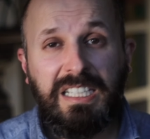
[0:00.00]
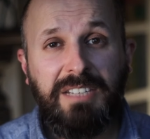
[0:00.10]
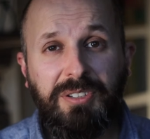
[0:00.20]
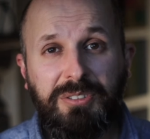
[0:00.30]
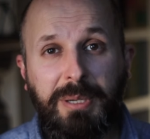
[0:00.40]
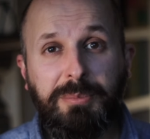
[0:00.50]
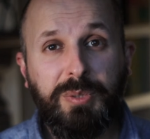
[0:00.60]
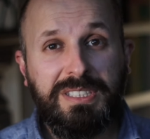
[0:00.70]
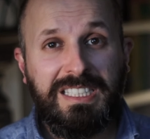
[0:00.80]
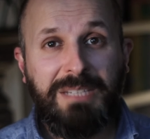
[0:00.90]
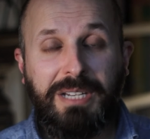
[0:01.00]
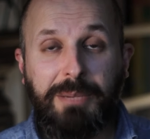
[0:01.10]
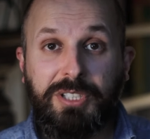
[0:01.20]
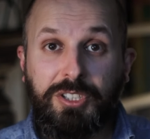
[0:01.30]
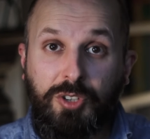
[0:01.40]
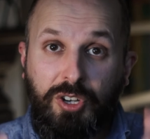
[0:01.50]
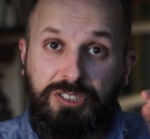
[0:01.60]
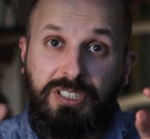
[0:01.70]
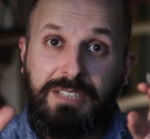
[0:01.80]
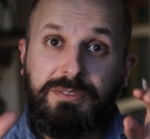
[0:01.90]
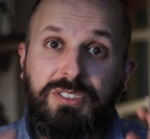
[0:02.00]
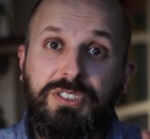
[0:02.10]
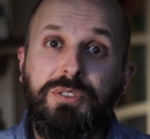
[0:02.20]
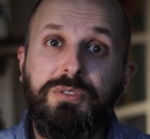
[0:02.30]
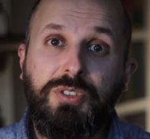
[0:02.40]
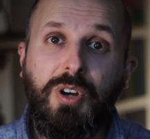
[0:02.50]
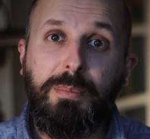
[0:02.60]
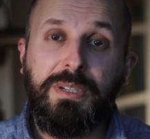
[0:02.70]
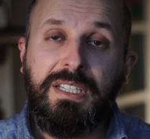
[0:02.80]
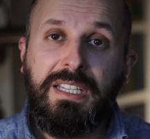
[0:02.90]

If you remember, with sleep apnea, your oxygen levels do drop.